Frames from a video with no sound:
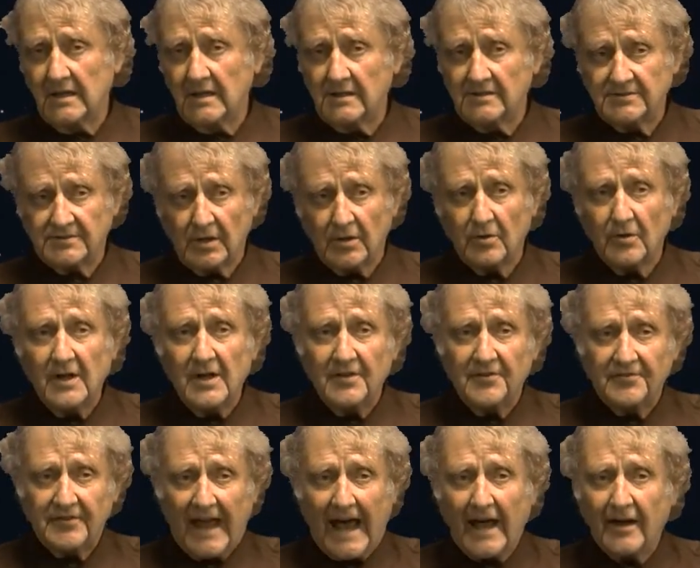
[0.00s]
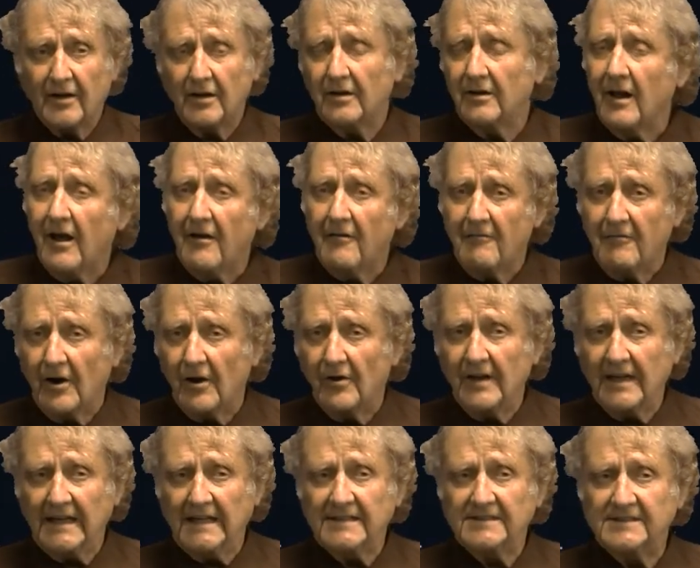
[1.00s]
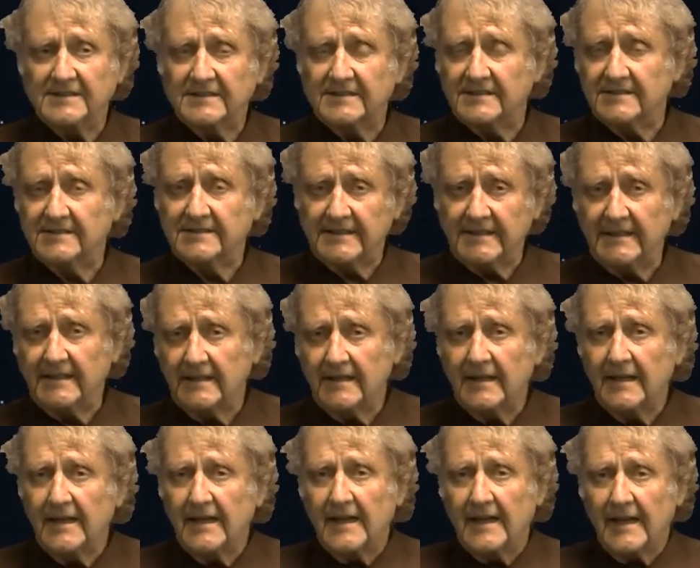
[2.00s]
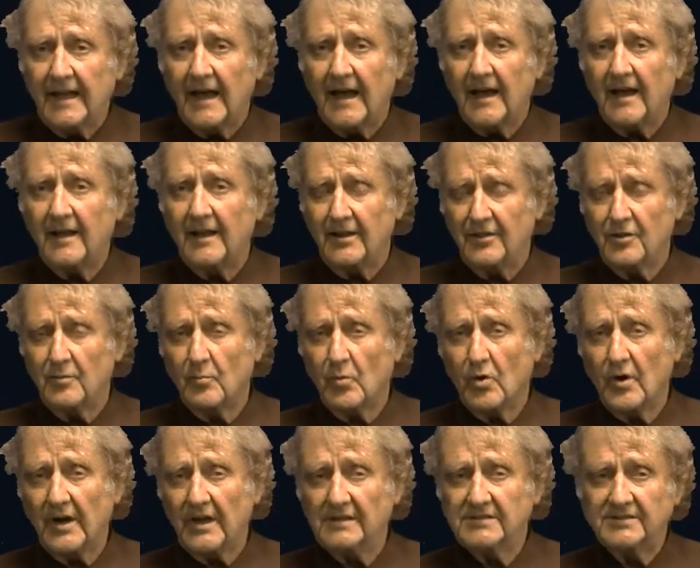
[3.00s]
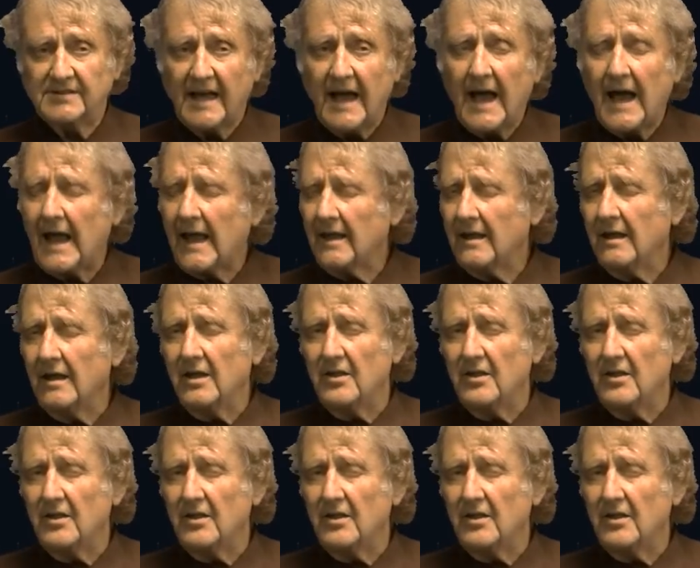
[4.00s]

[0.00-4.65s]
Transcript: So Saturn, very easy to see in the morning sky.